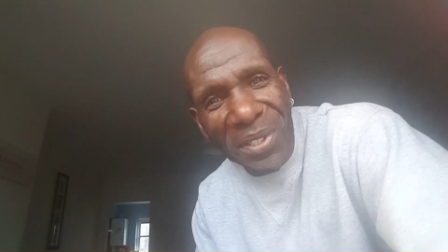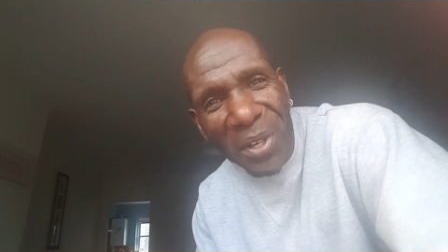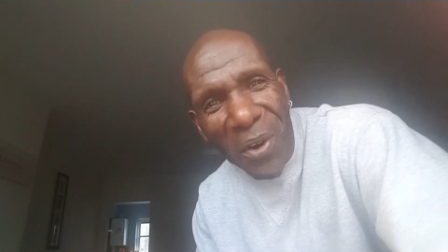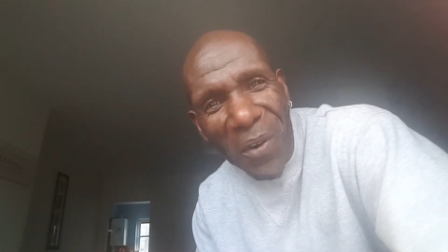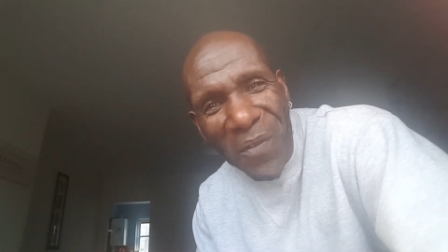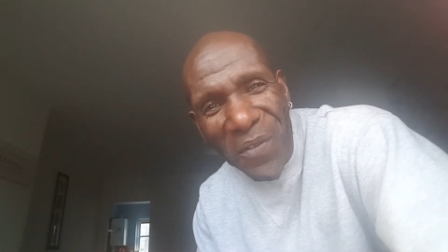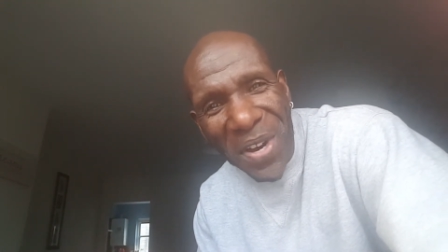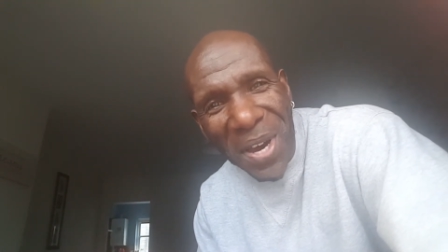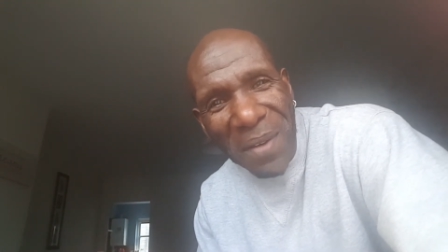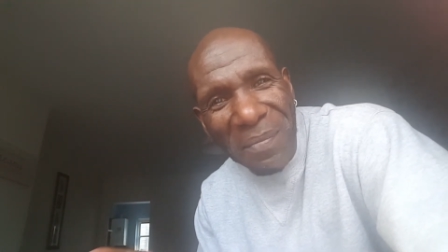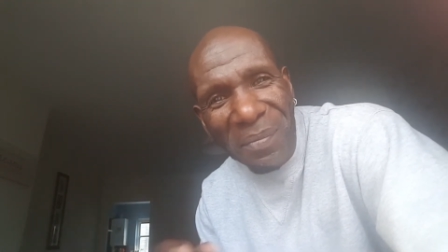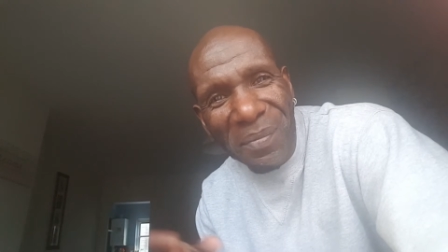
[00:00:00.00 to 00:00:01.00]
of
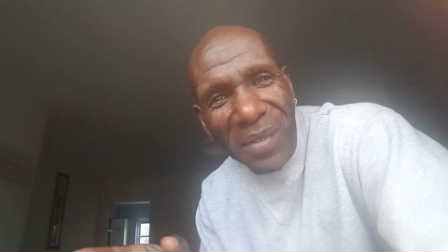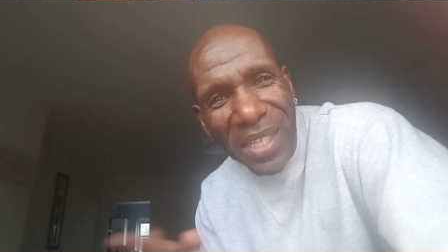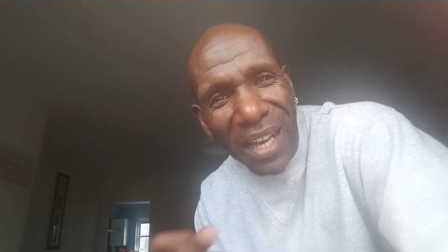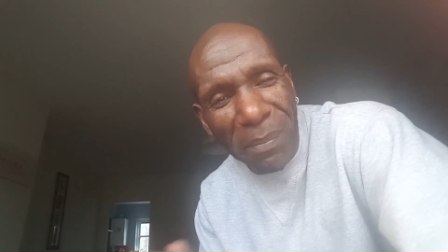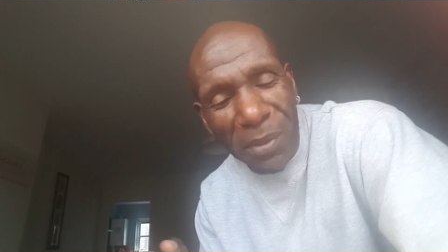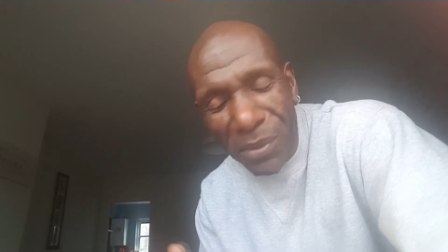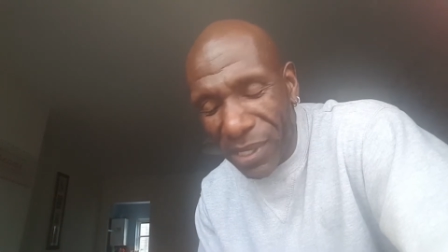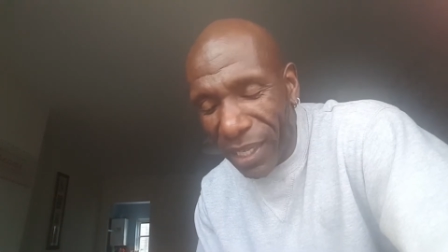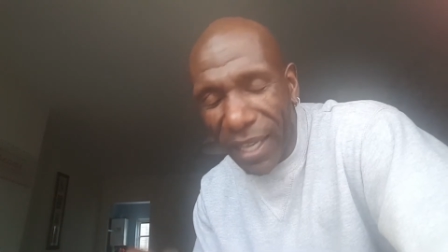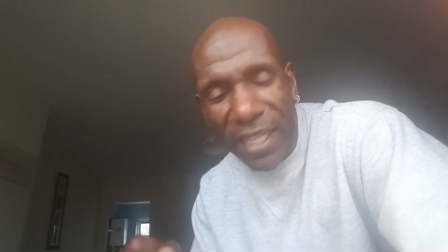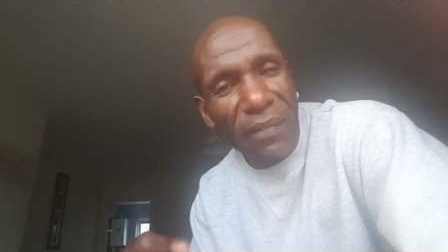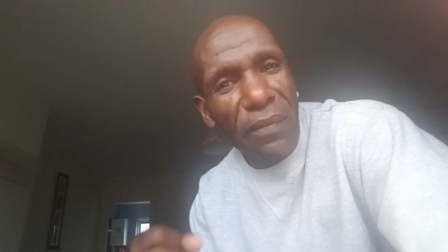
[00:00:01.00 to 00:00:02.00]
couples,
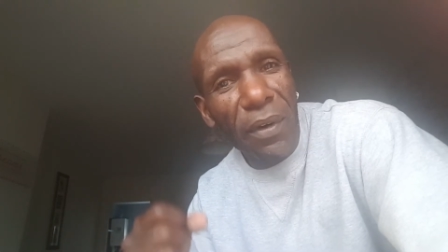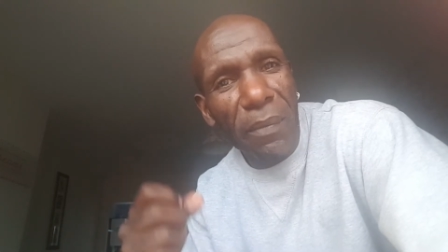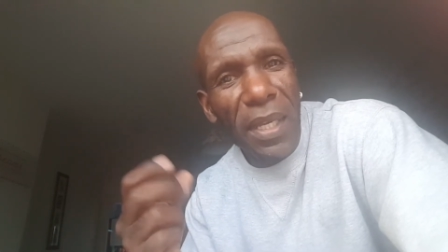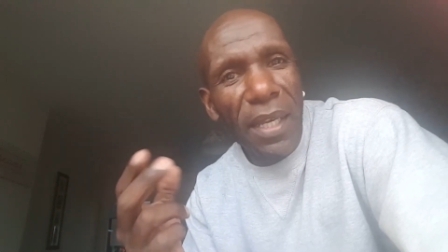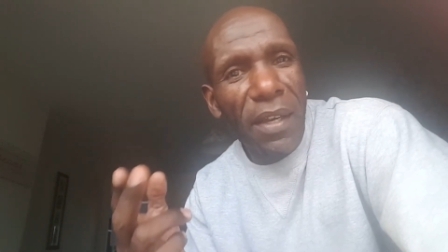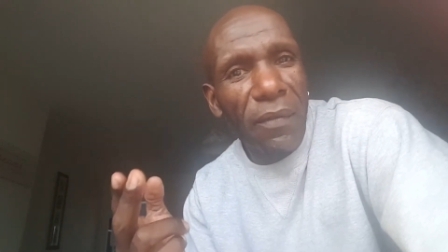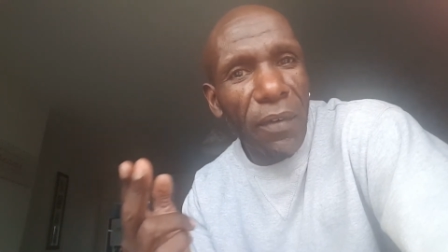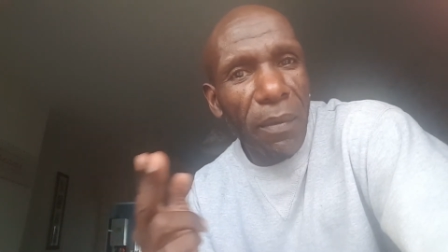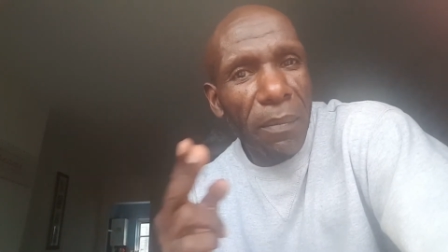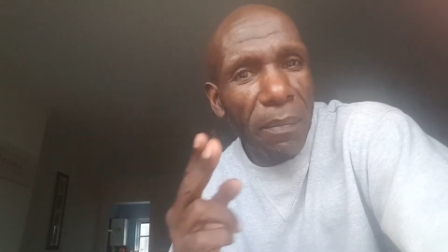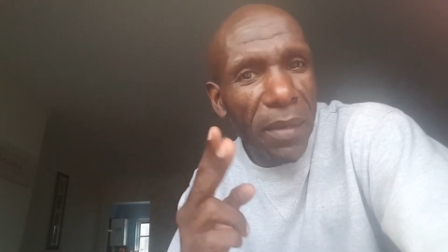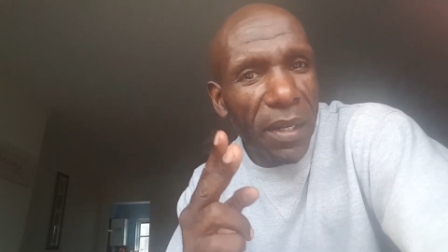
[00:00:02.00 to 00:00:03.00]
i.e.
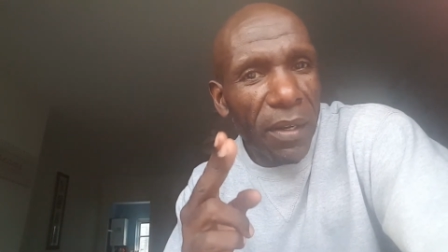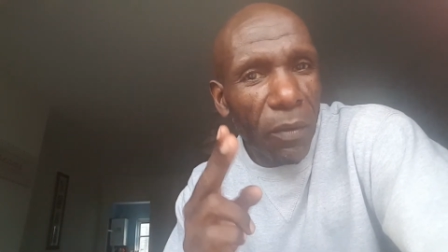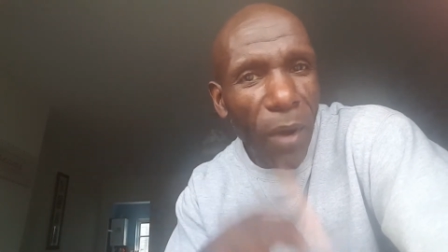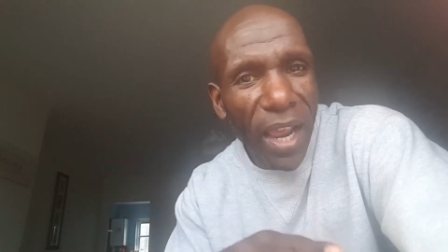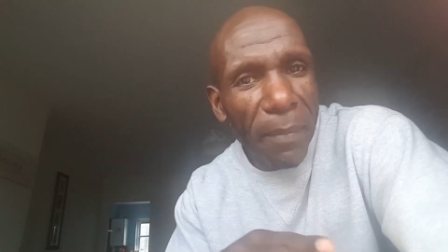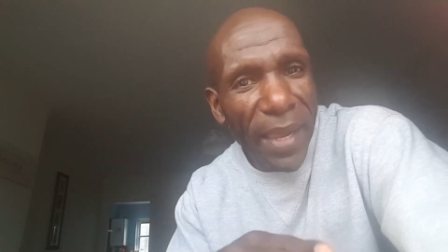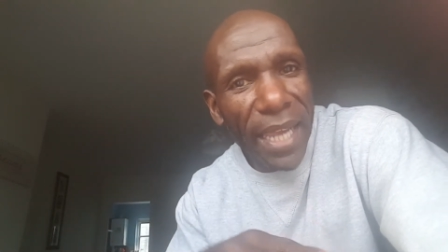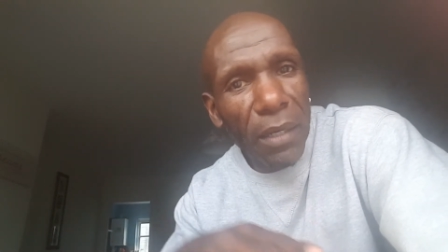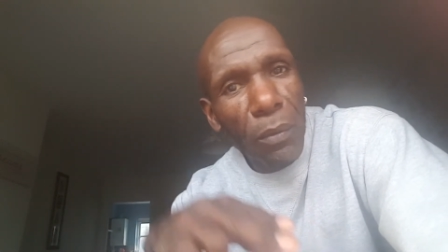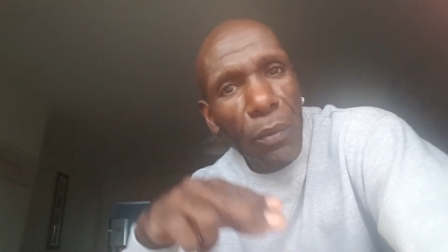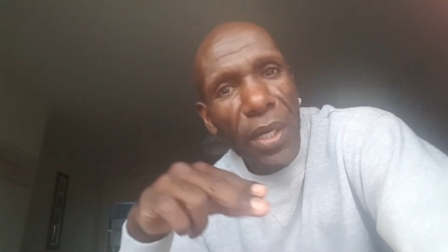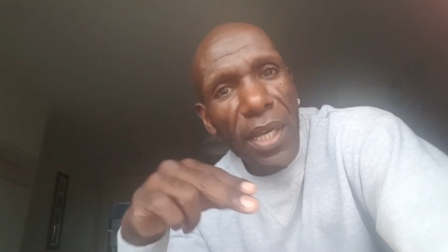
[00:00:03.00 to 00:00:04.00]
from white
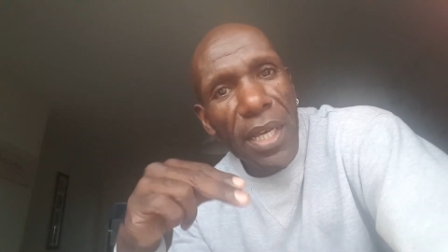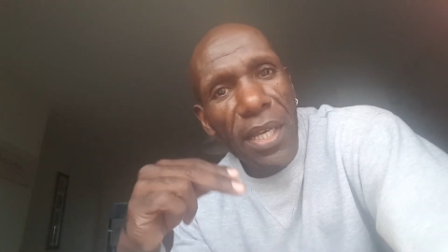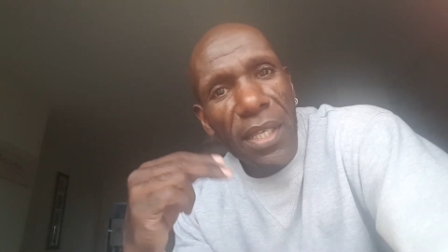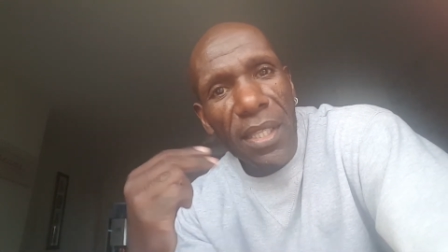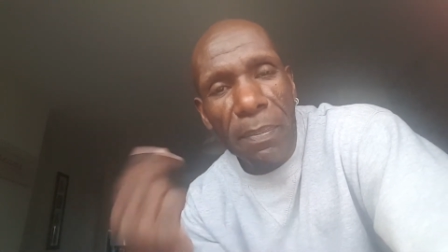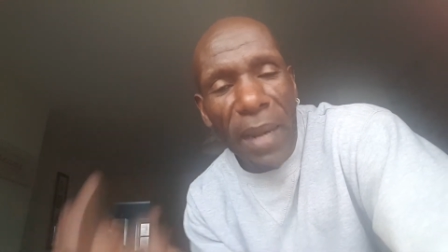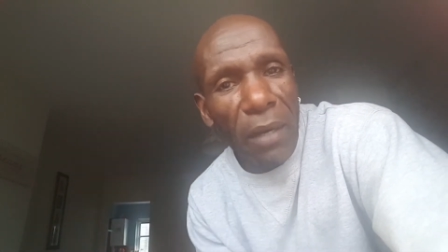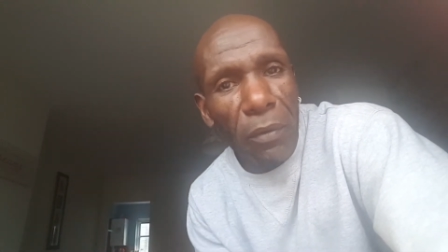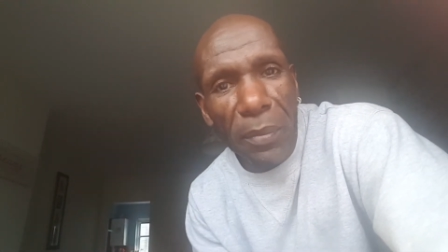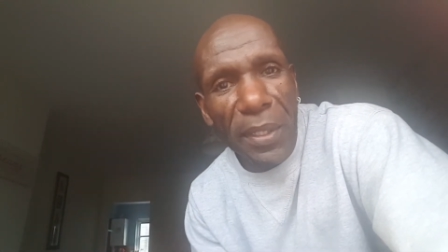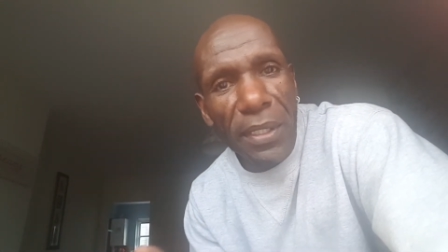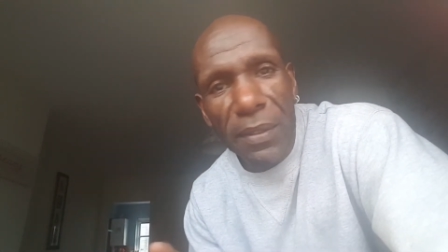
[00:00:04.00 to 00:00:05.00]
men with black
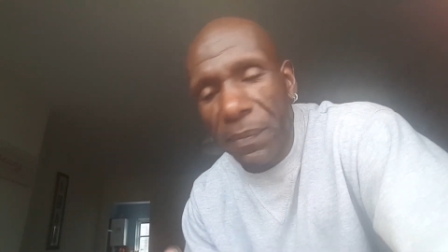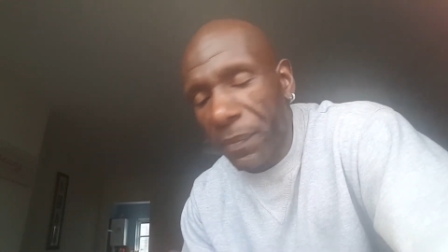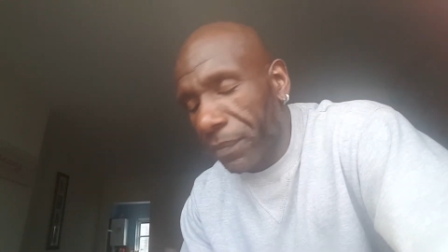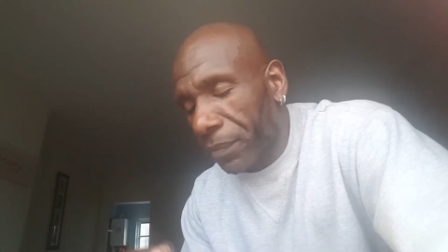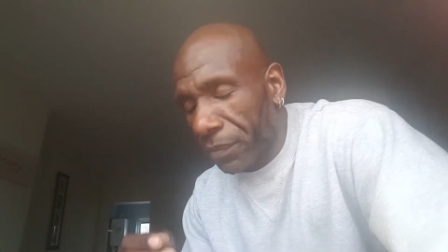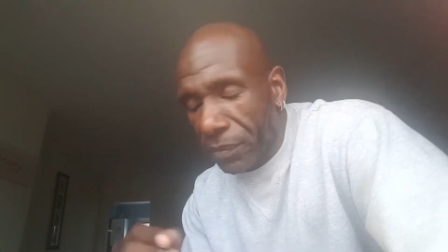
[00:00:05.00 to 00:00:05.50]
women,